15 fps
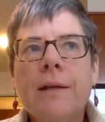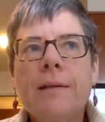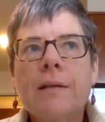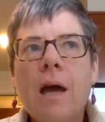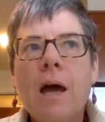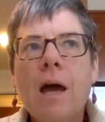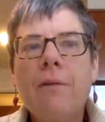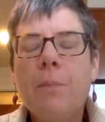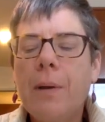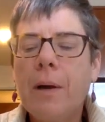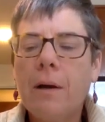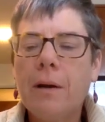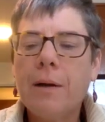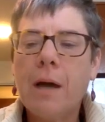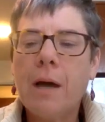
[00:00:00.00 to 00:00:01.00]
it's kind of a
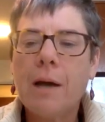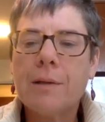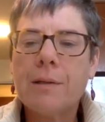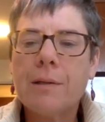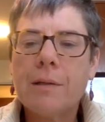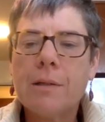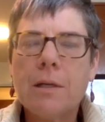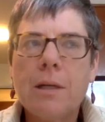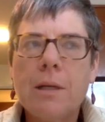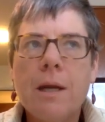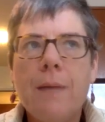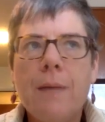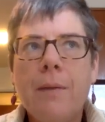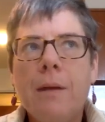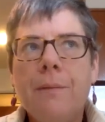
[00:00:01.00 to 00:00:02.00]
paradox, isn't it?
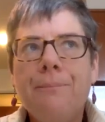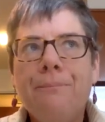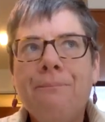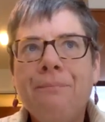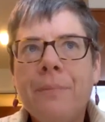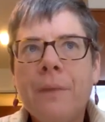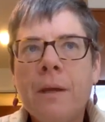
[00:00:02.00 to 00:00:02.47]
I mean,